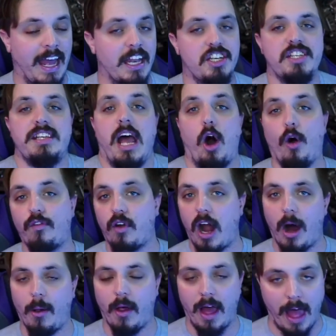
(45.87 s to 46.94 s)
It just
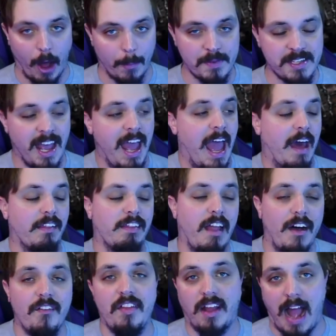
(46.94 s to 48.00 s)
overall helps.
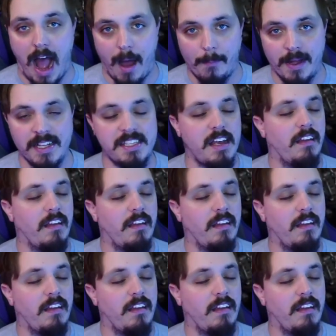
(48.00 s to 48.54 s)
Love the comments.